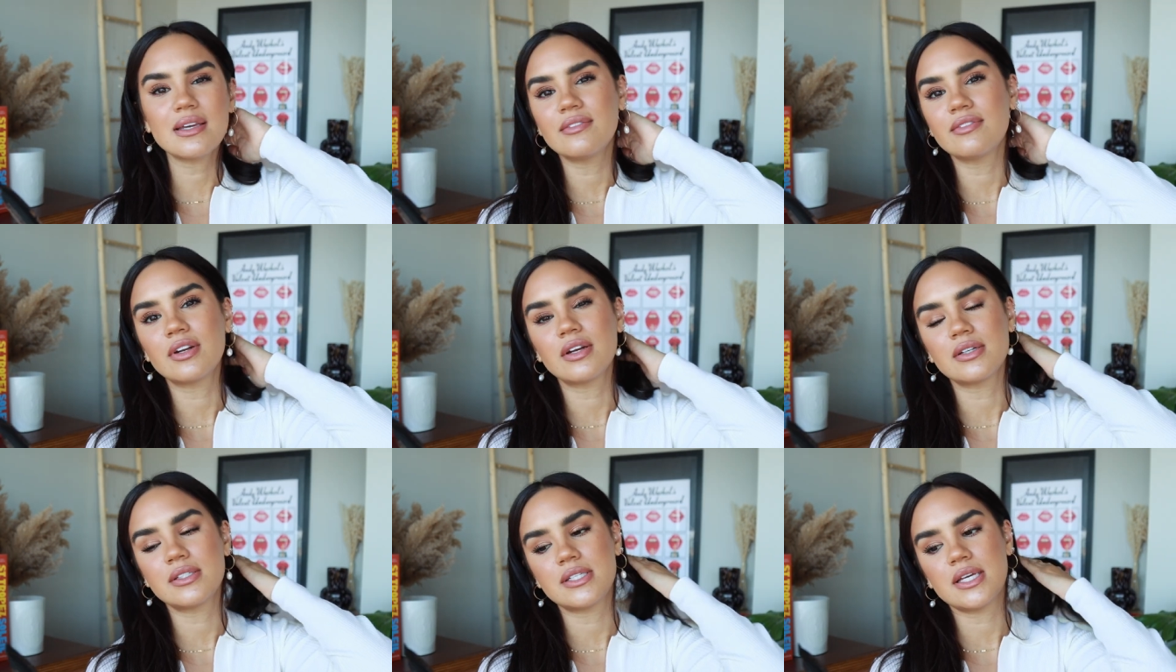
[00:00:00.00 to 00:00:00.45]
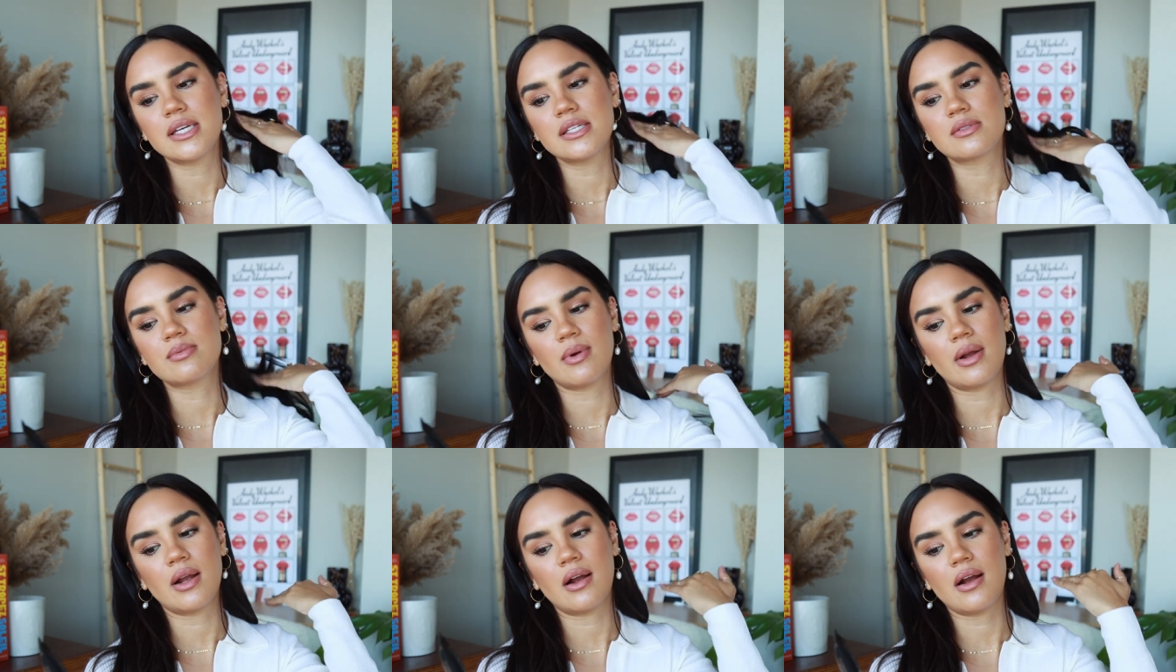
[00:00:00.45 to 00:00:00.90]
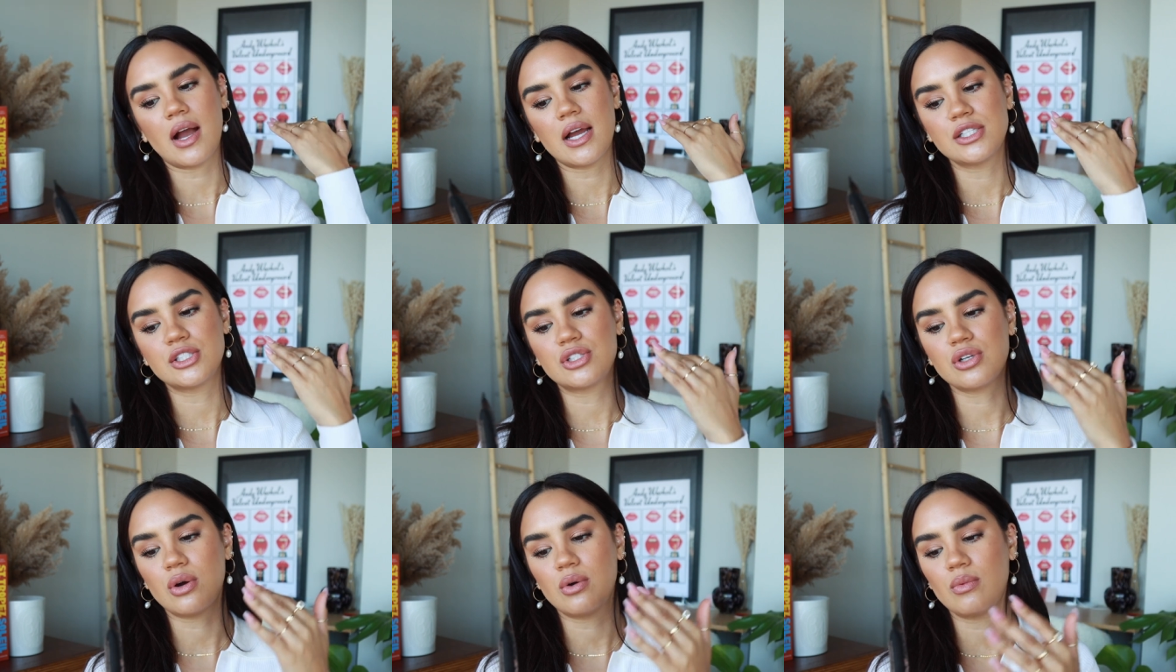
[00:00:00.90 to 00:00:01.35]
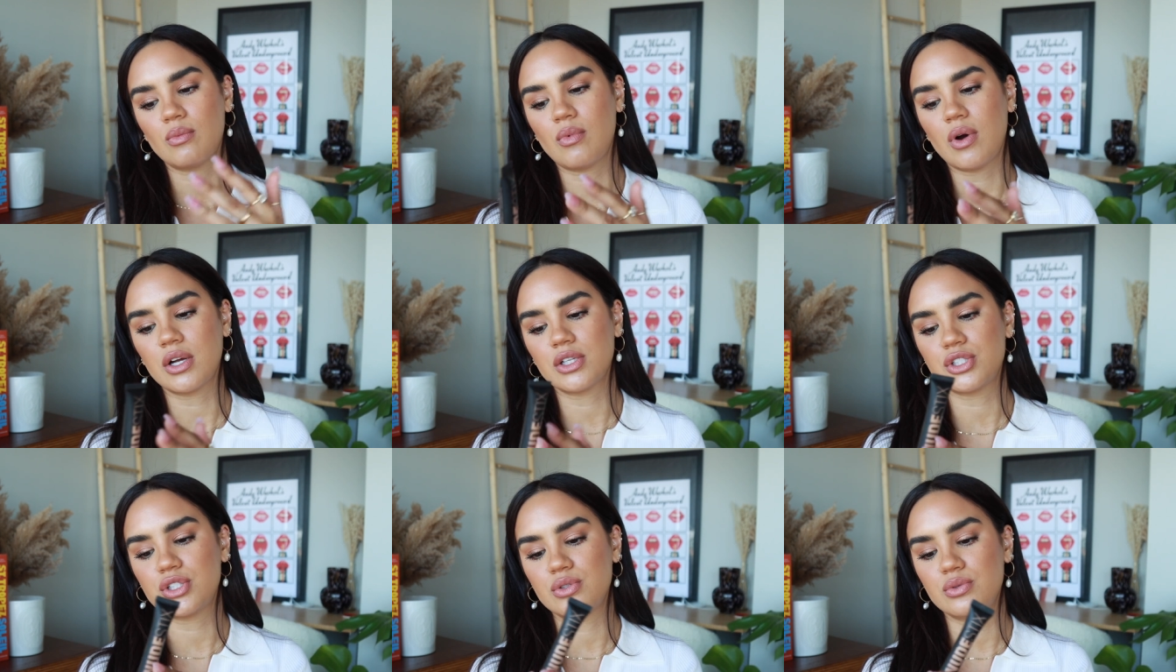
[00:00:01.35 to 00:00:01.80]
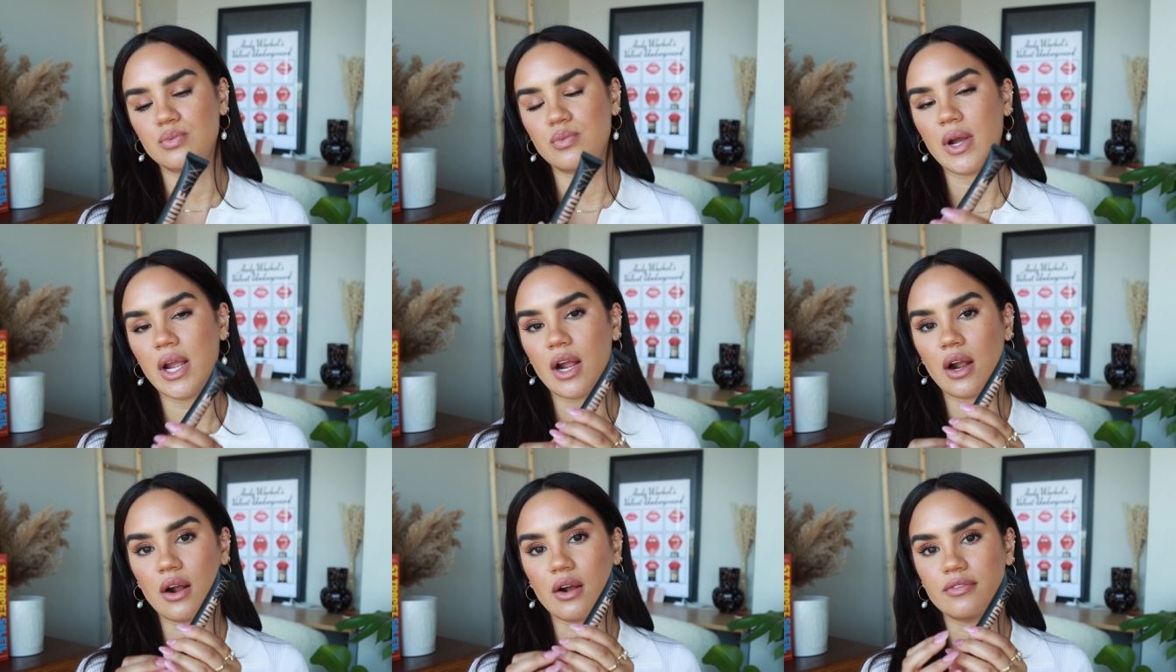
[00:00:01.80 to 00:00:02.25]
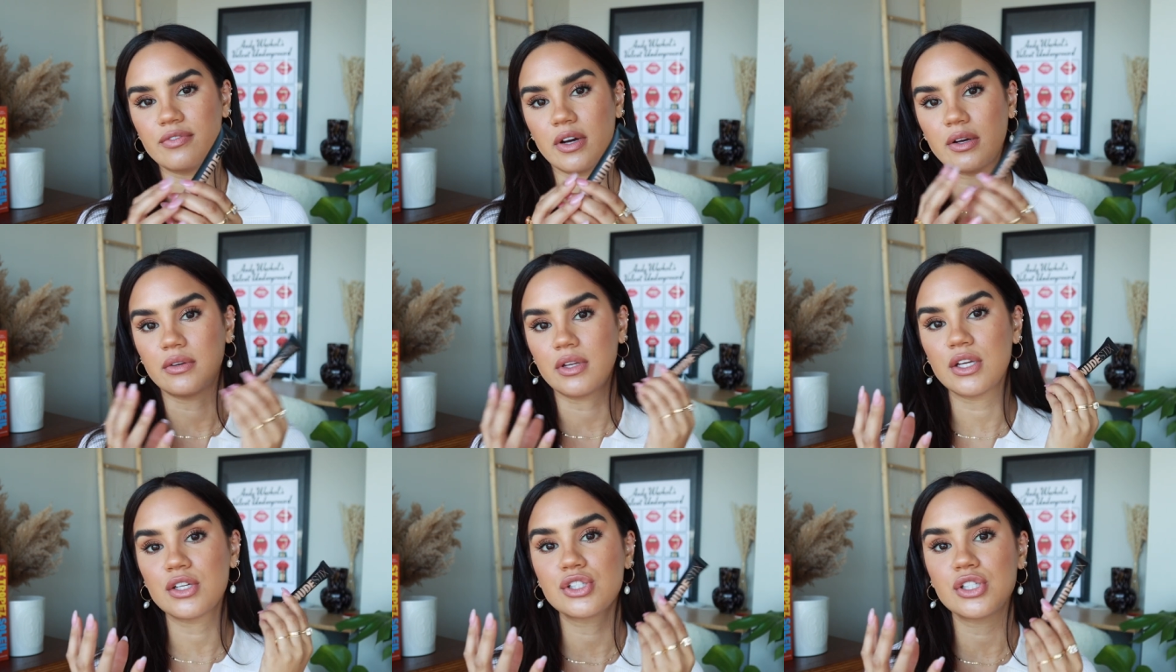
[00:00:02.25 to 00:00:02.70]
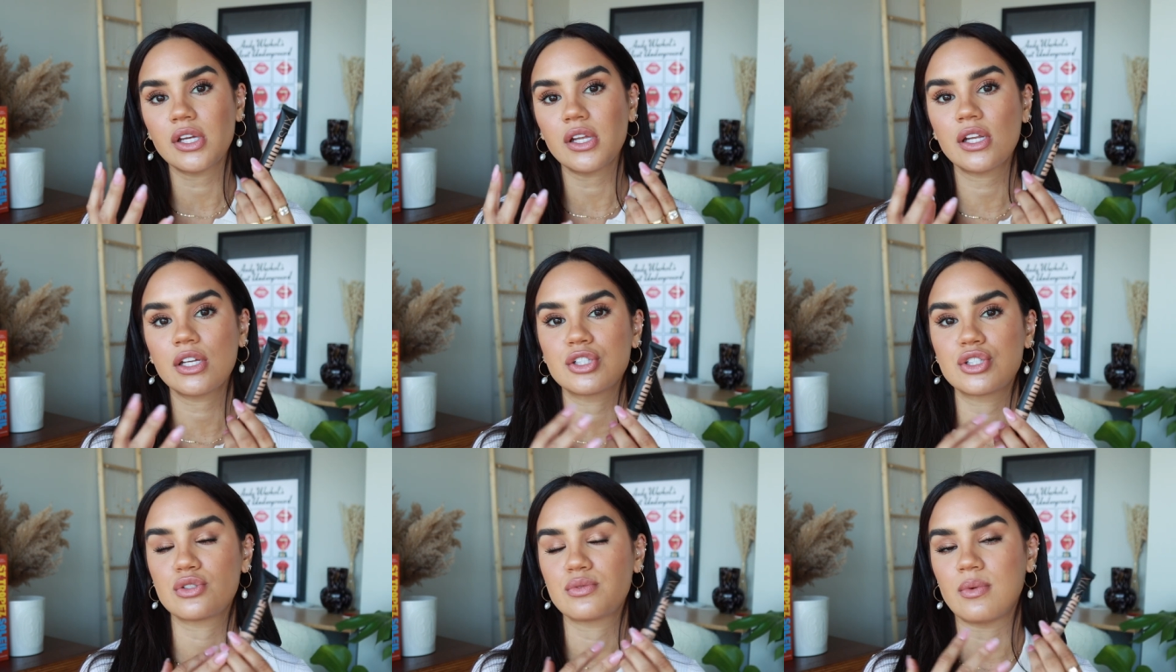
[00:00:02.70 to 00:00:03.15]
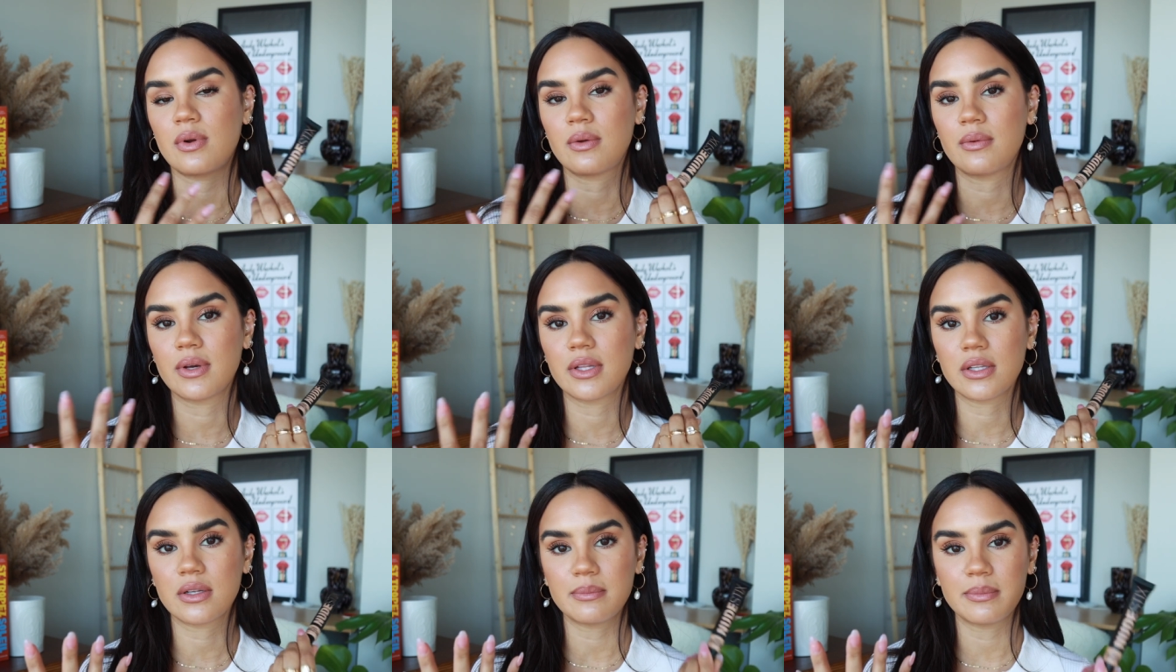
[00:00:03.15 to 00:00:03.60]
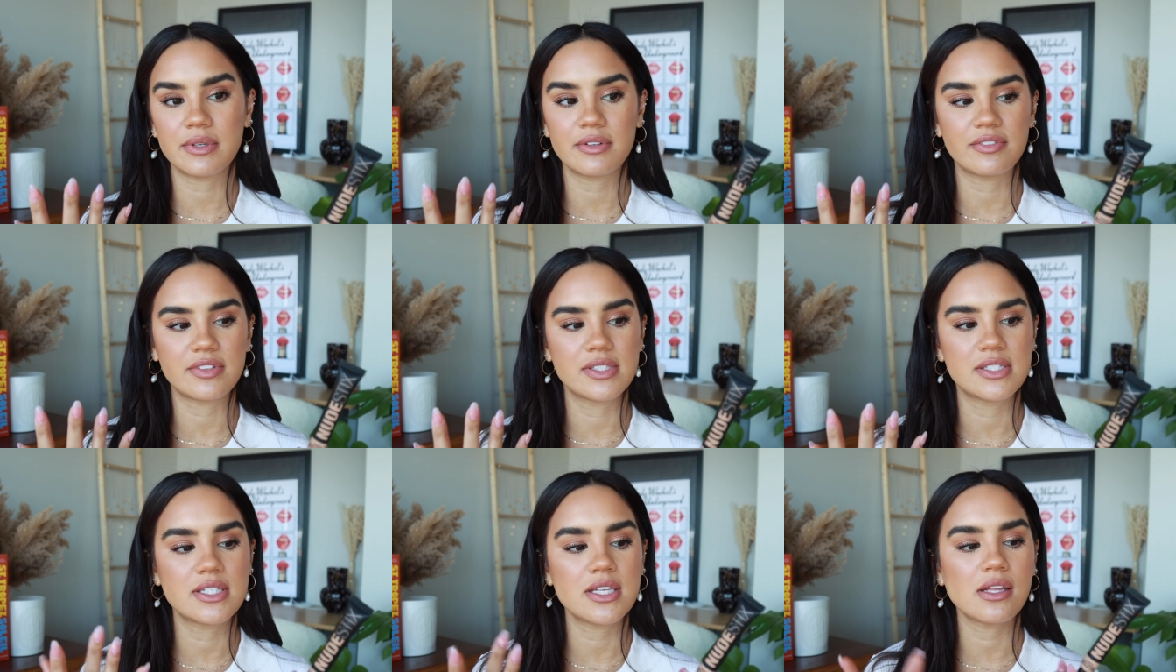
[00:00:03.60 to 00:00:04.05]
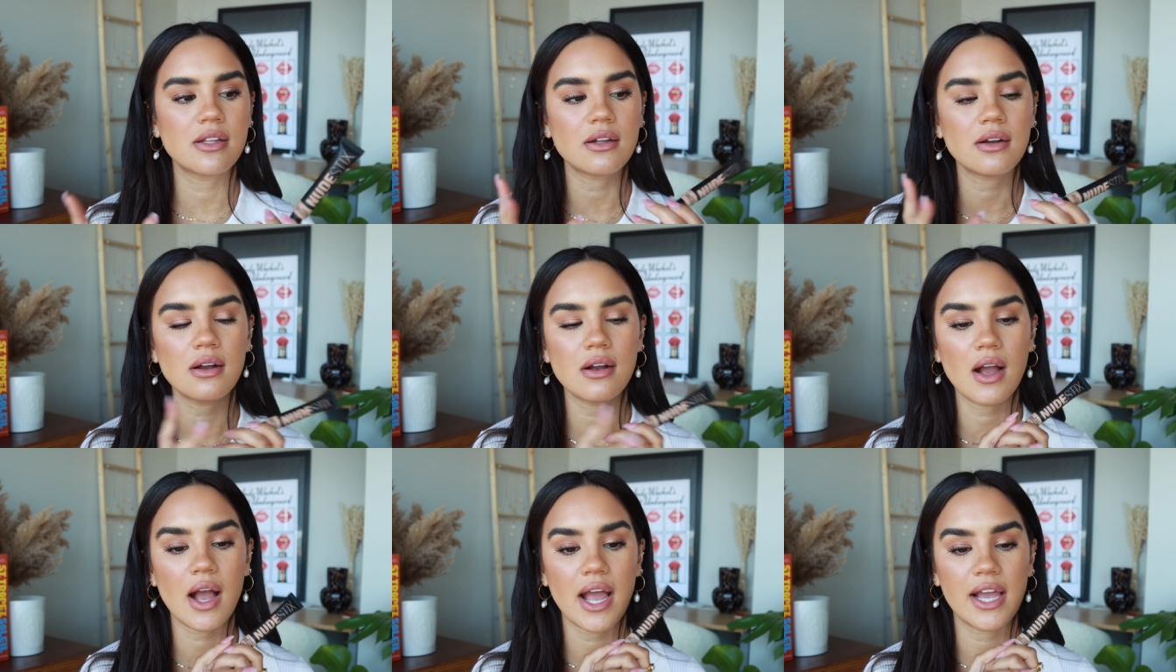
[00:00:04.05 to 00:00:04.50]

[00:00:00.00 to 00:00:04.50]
even on days where I don't want to wear foundation, I just want to wear a little bit of concealer,